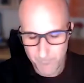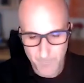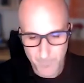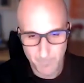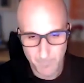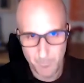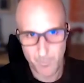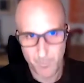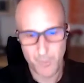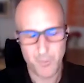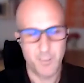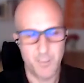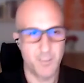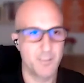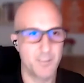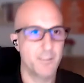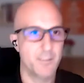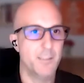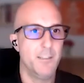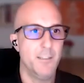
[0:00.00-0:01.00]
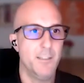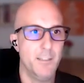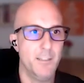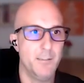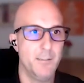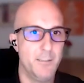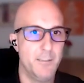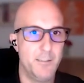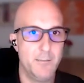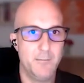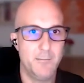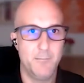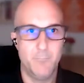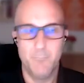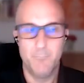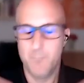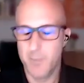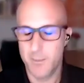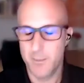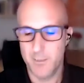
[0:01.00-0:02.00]
project. And
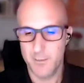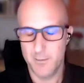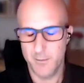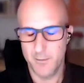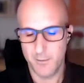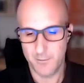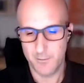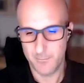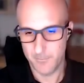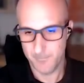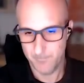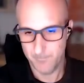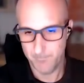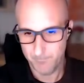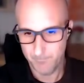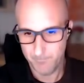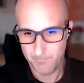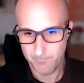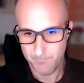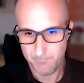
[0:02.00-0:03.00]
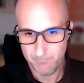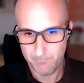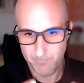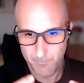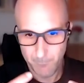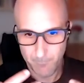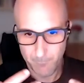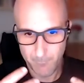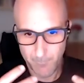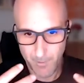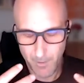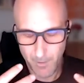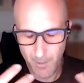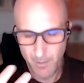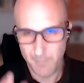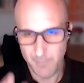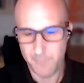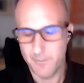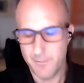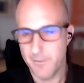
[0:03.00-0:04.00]
this is not
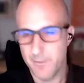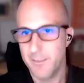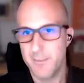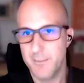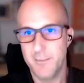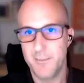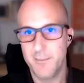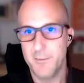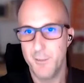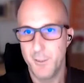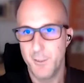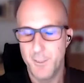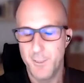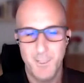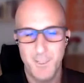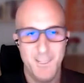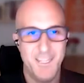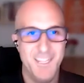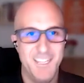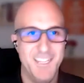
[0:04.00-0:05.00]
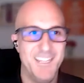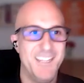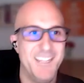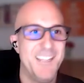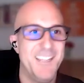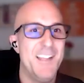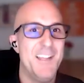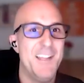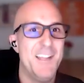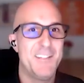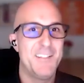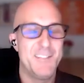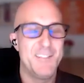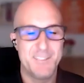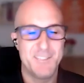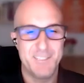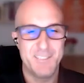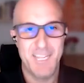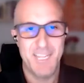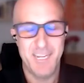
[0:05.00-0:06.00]
health, this is not
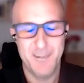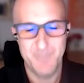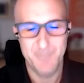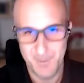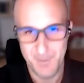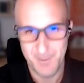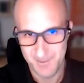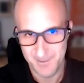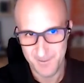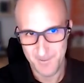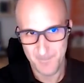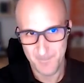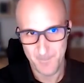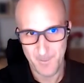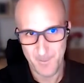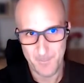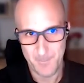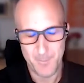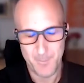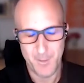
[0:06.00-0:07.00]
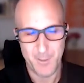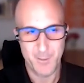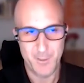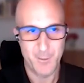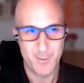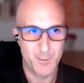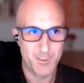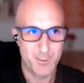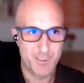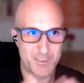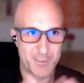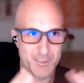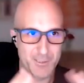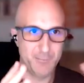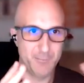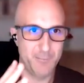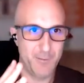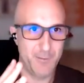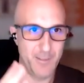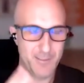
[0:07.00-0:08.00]
sustainable, because the
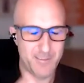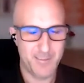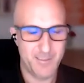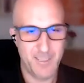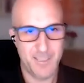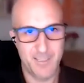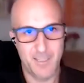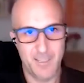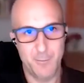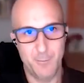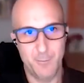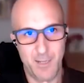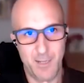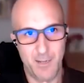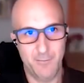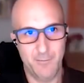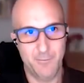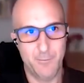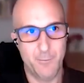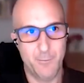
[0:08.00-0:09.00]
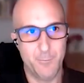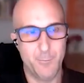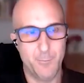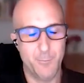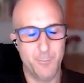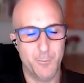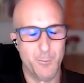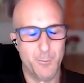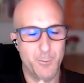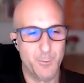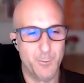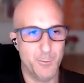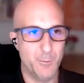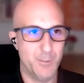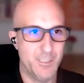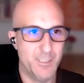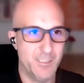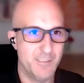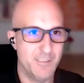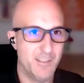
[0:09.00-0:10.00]
first thing that you have to
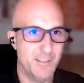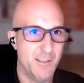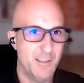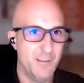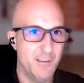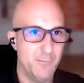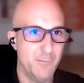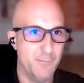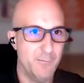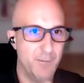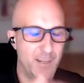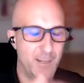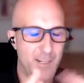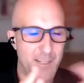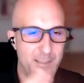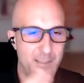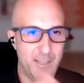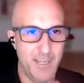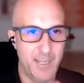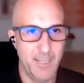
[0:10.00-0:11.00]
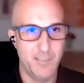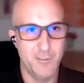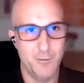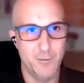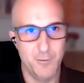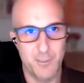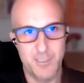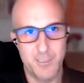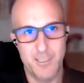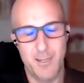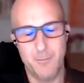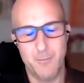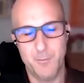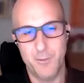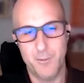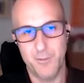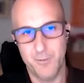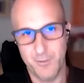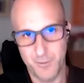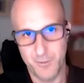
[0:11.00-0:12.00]
do is validate your
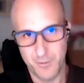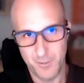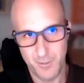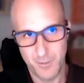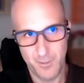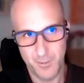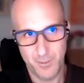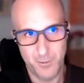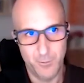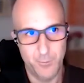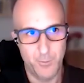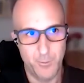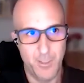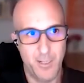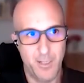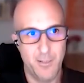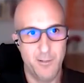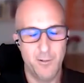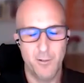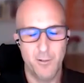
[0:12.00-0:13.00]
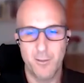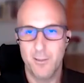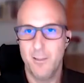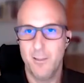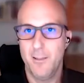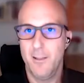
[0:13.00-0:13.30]
assumptions. You cannot